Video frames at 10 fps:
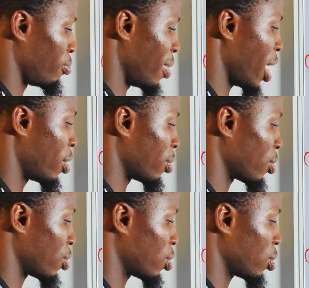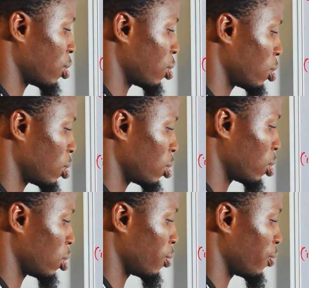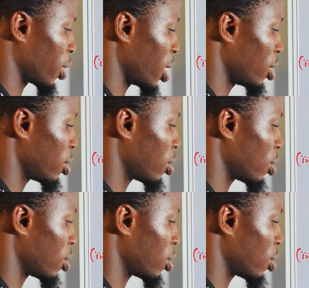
minus, don't forget,